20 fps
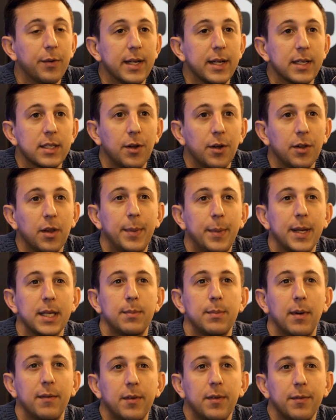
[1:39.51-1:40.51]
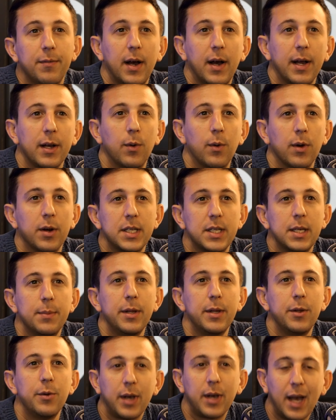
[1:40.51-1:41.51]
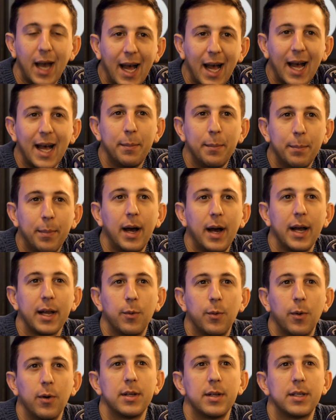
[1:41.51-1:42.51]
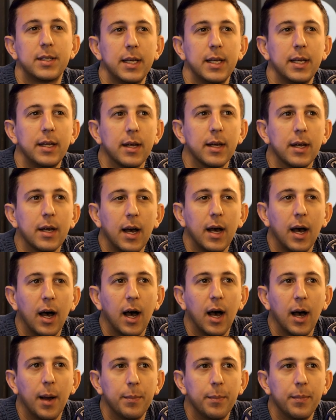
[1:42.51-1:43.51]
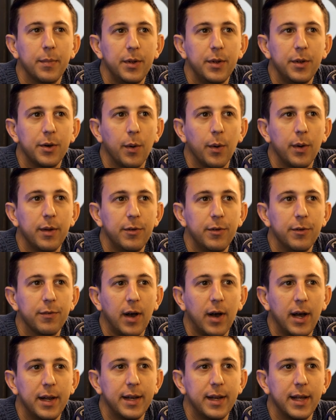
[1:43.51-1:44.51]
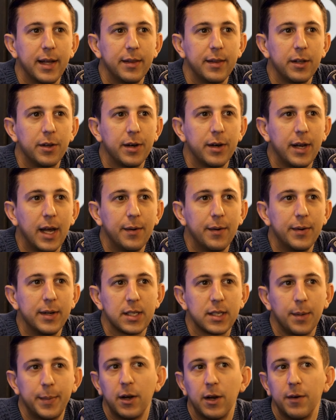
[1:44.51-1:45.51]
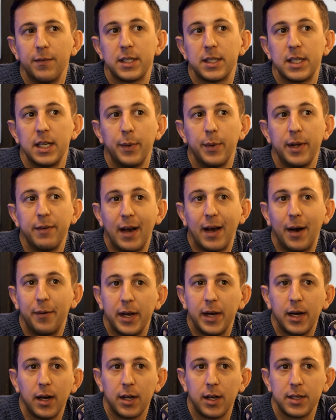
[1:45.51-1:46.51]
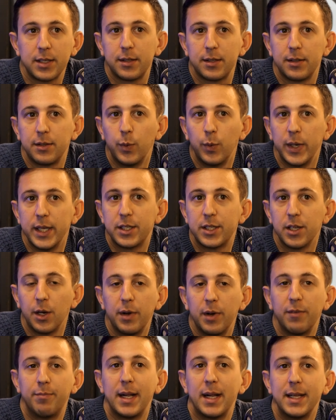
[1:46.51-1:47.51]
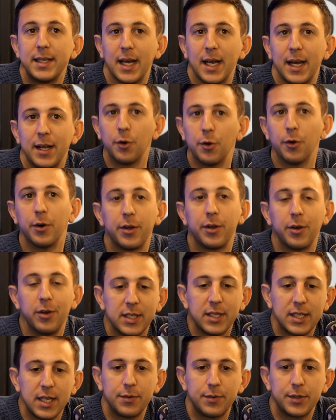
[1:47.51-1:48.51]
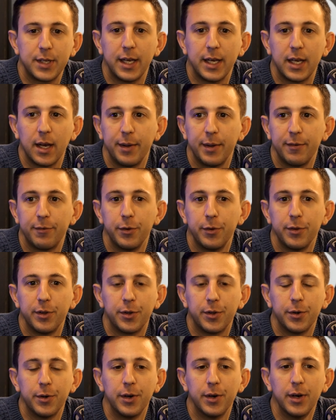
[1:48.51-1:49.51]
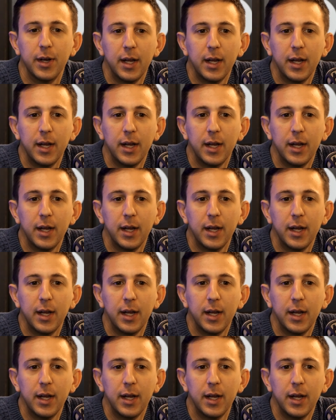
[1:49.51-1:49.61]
It's not the best month to find quality, but you can buy quality. Um, you know, if you find it in the good areas. I mean, obviously we found it last winter with Bentancur and Kulusevski coming through the door.